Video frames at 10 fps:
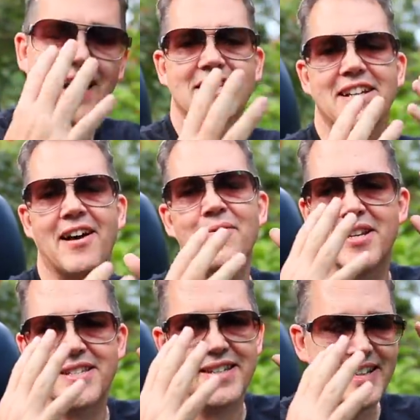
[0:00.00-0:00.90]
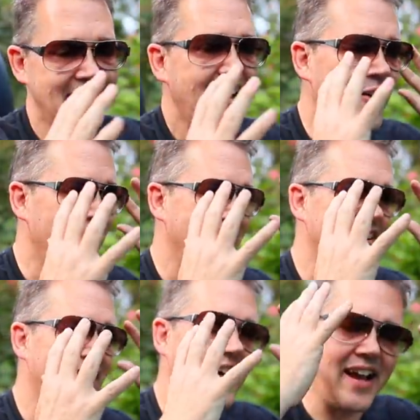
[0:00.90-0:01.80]
gushing. I'm just, oh my
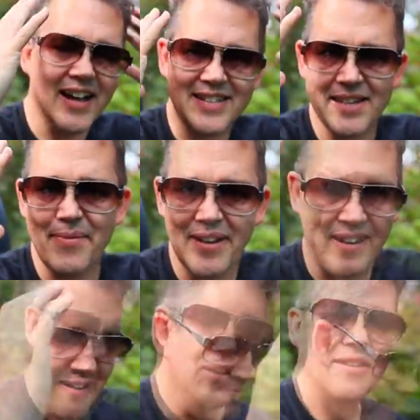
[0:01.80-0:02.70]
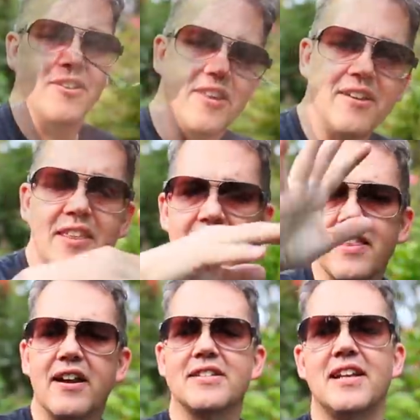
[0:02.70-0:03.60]
God, I can't sleep at night. So the only thing
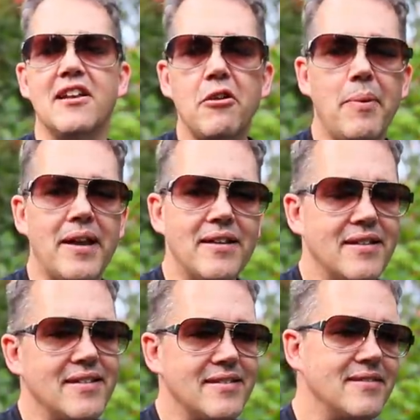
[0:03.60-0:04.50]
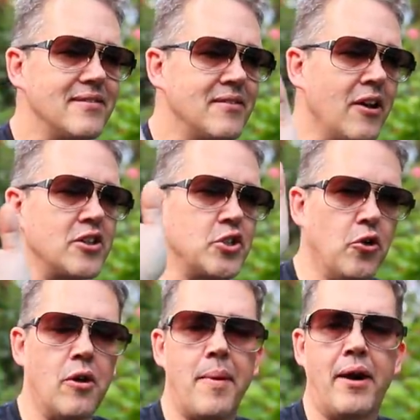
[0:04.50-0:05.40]
that I was a little bit not
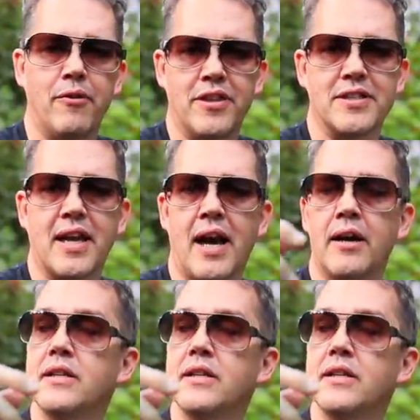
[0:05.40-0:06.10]
sure about with this car